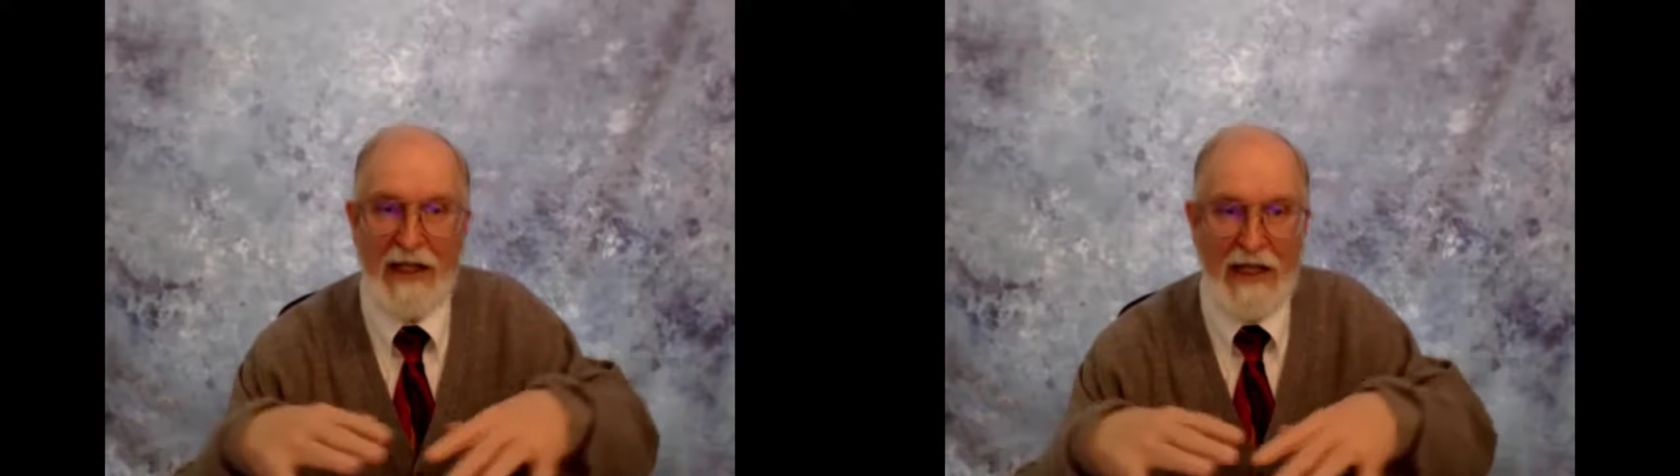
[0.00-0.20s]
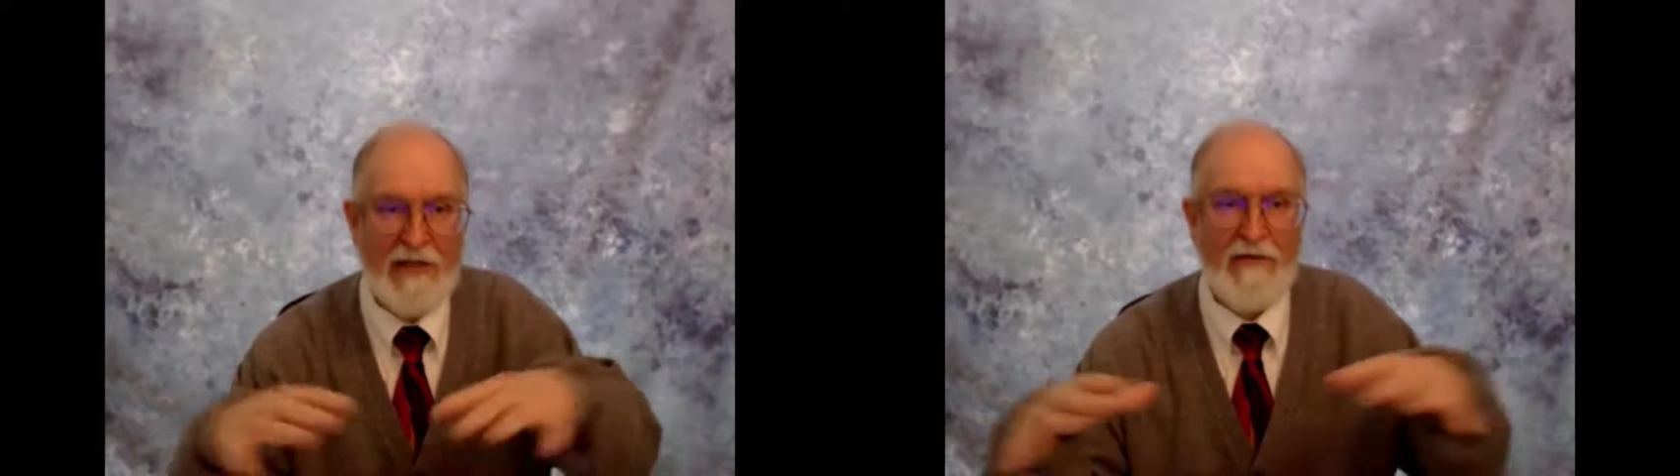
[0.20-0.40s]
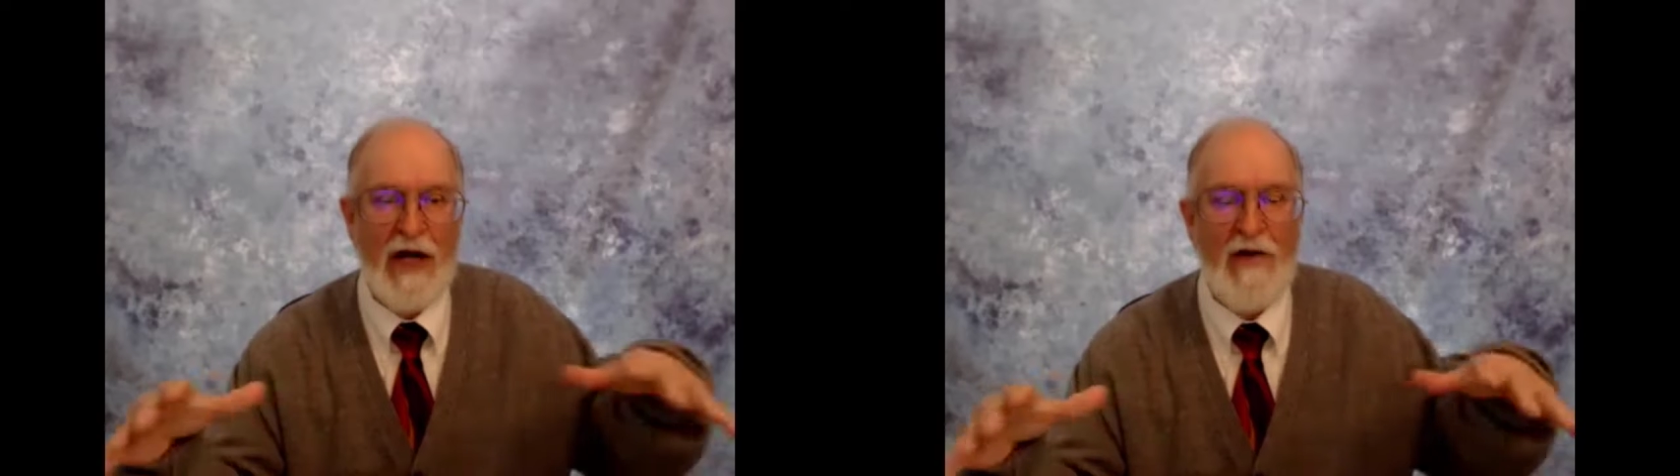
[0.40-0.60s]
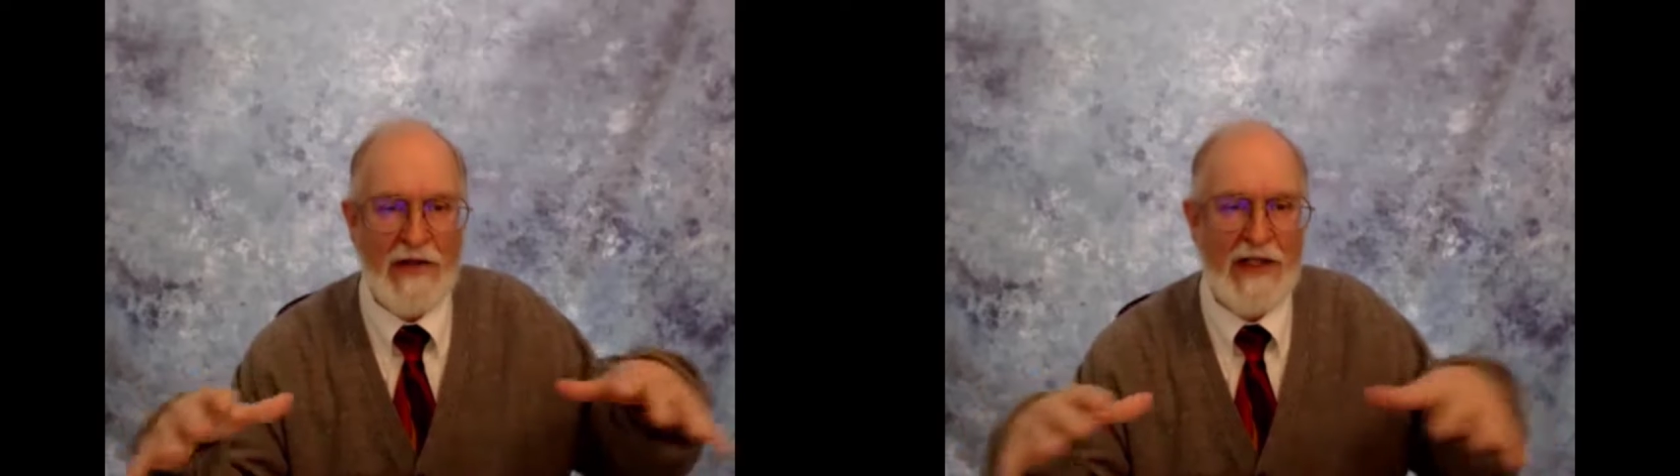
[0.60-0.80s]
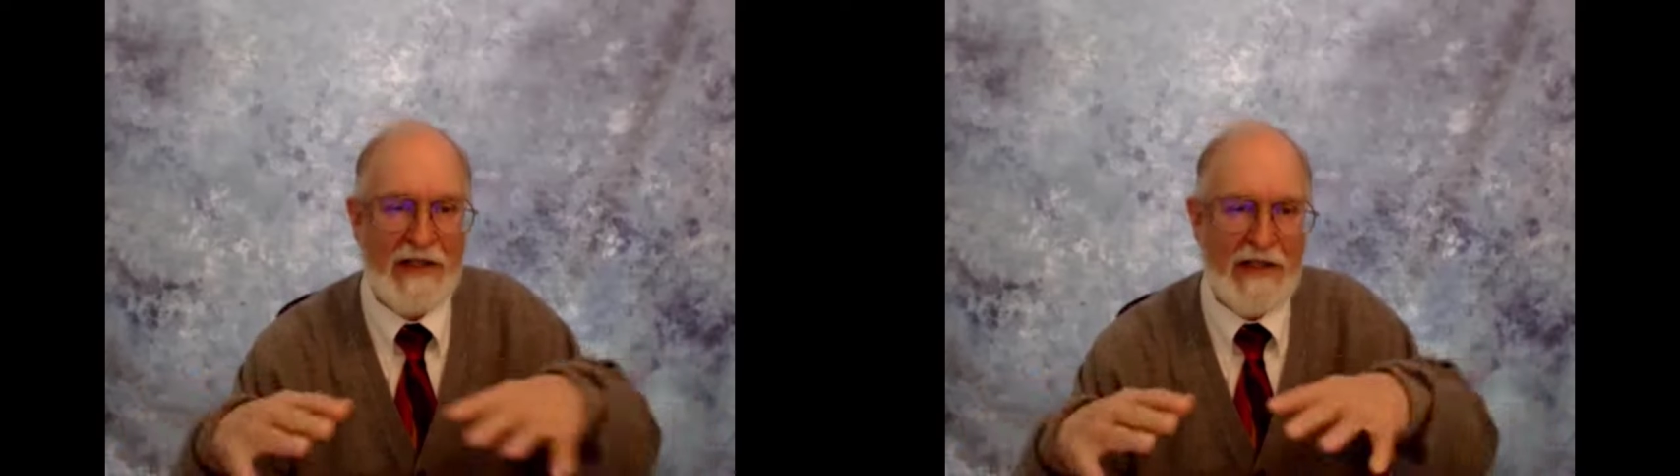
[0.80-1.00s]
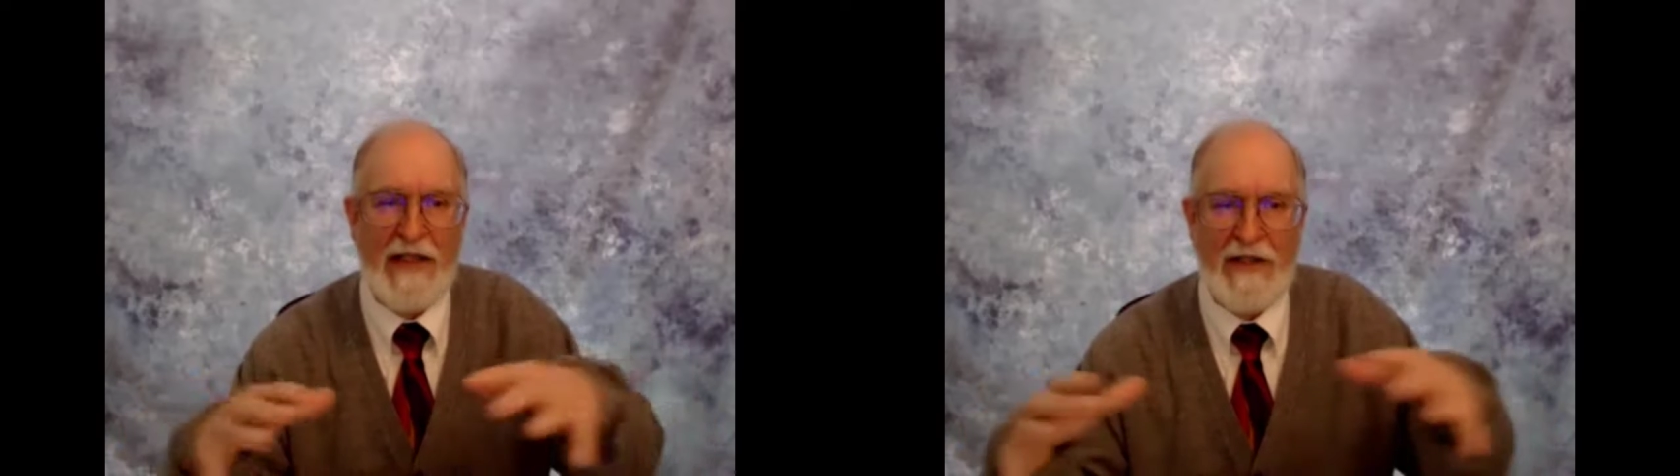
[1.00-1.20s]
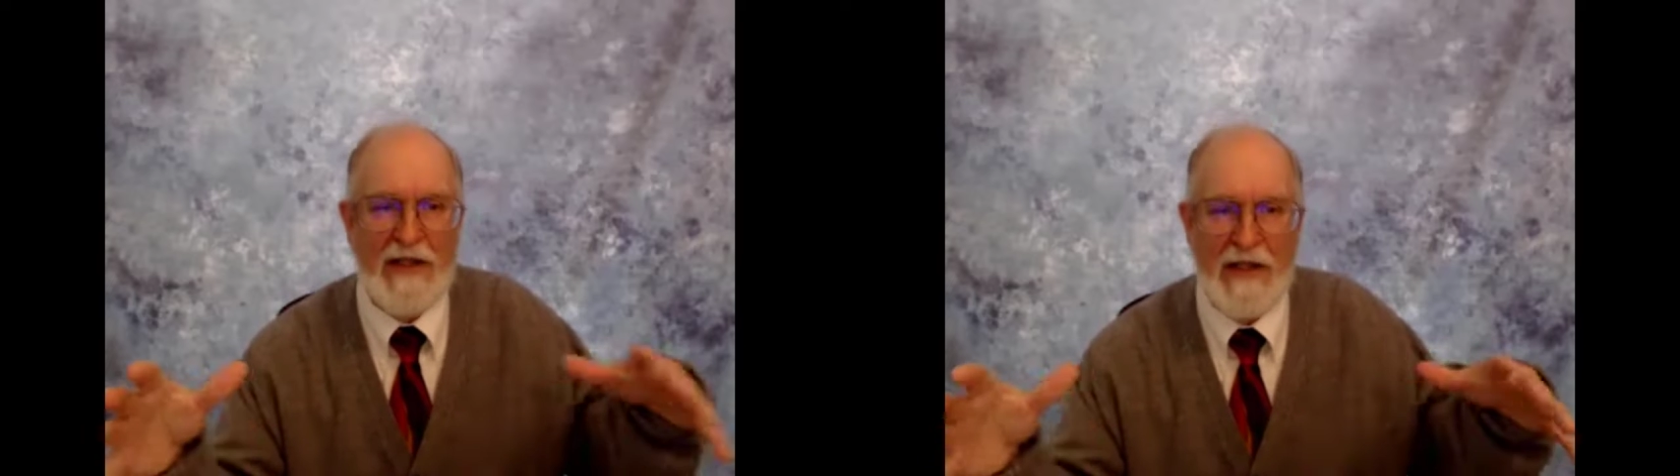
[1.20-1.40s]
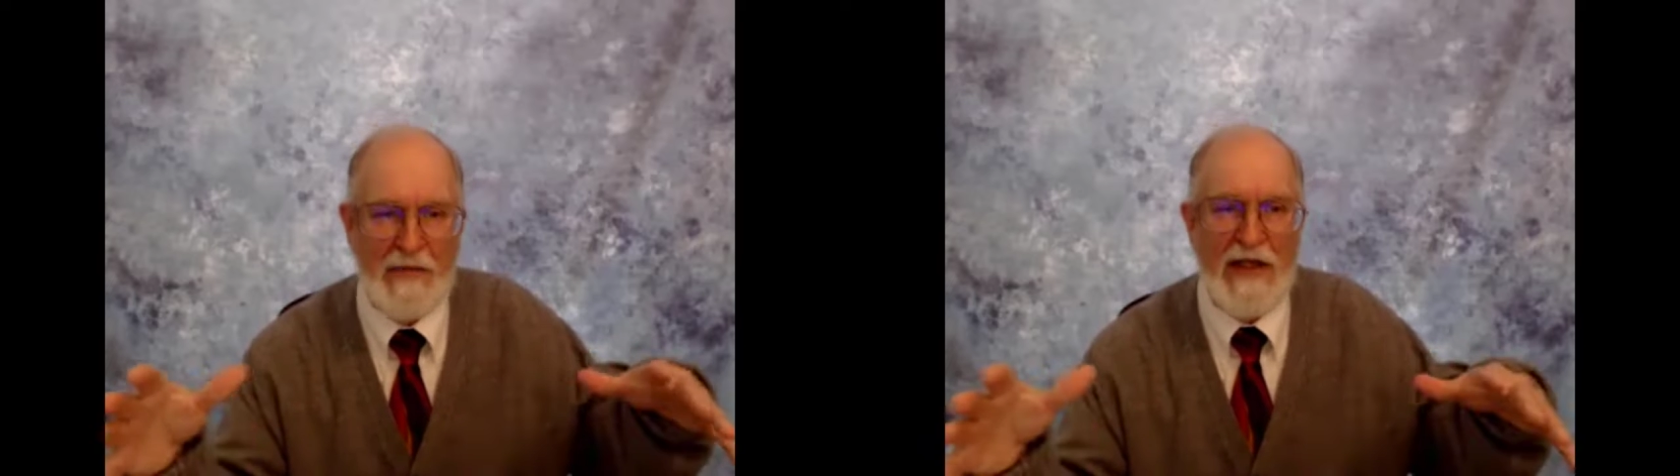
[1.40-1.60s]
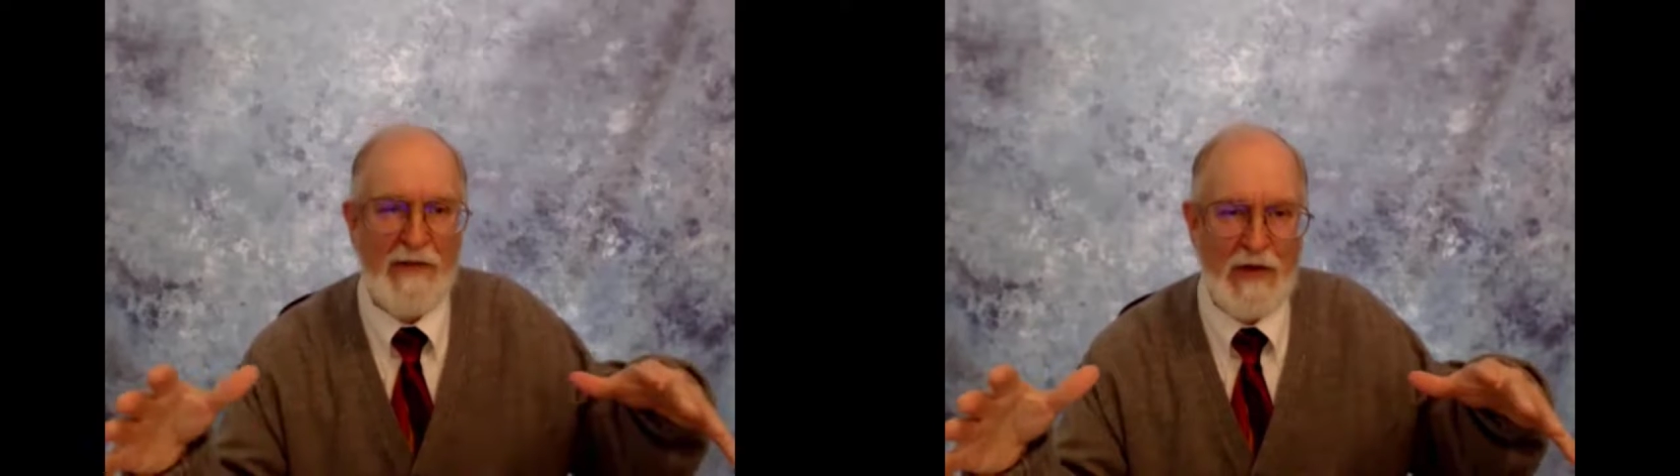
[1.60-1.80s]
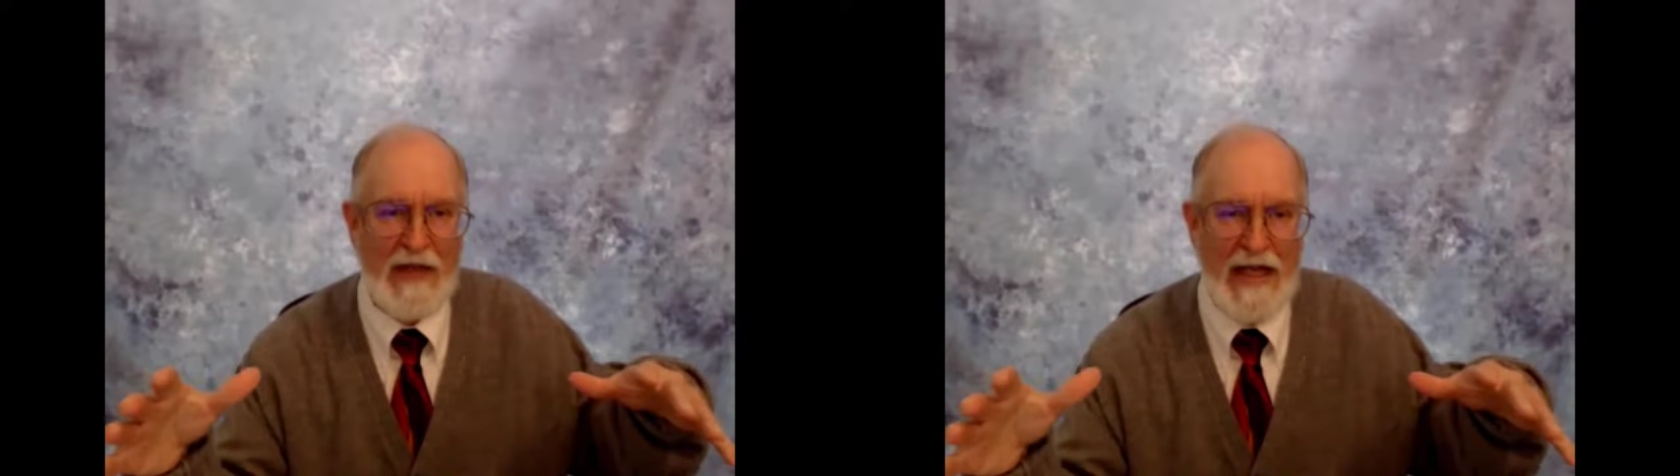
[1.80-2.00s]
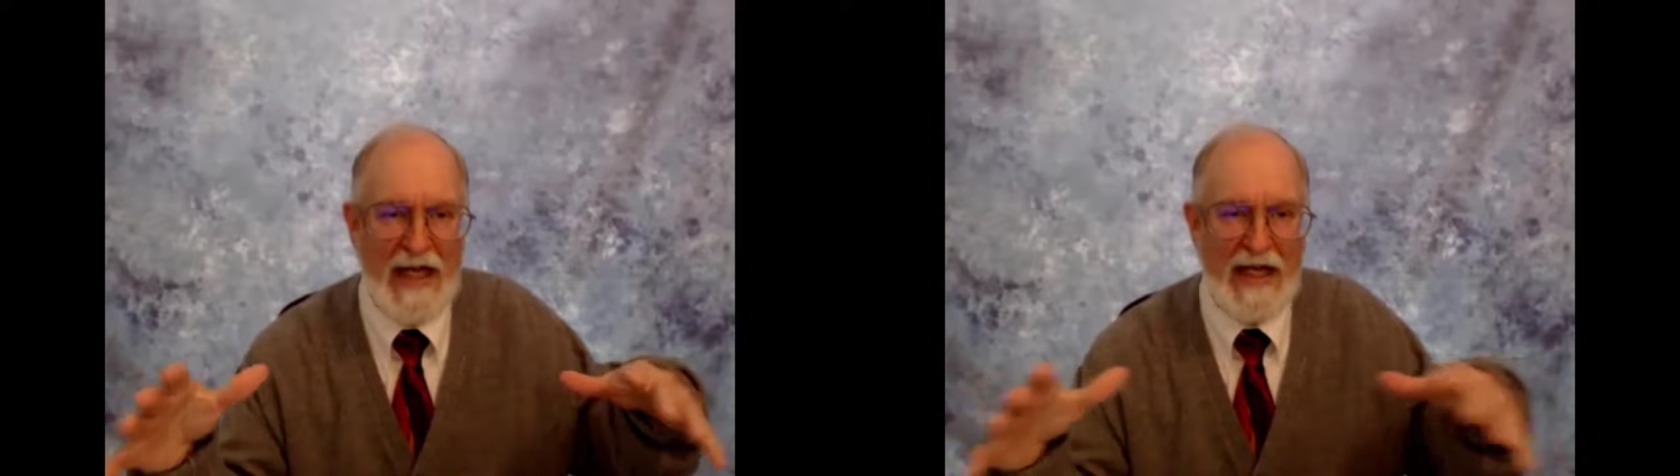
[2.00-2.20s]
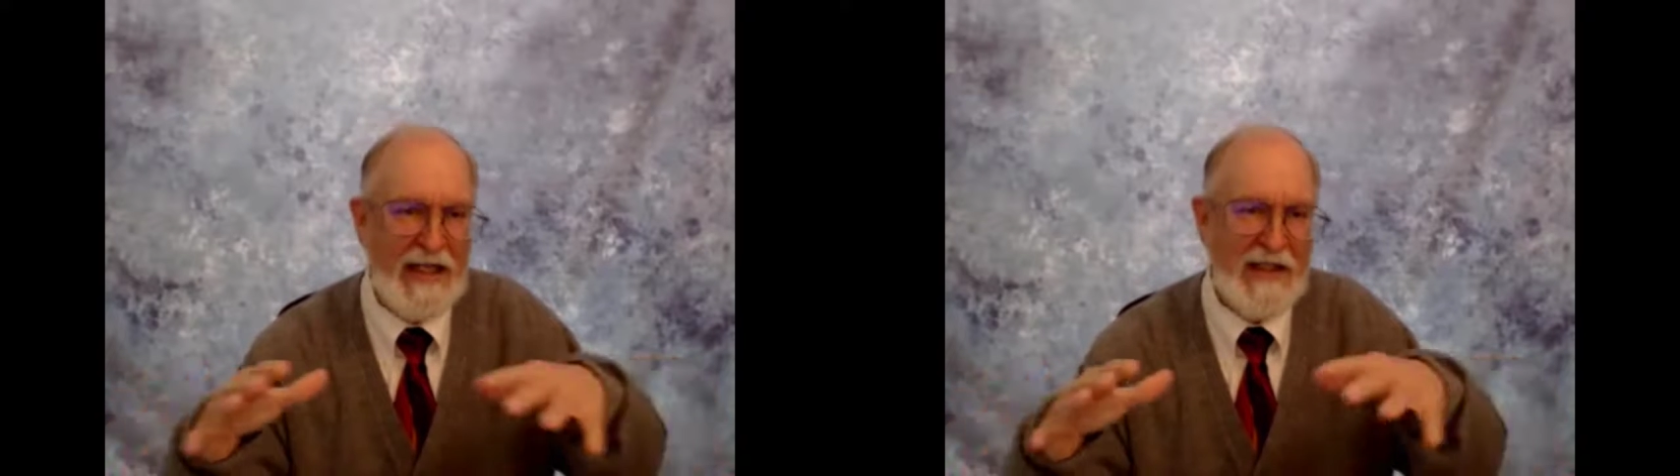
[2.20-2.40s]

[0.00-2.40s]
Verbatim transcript: it grows, it, it, it becomes organic.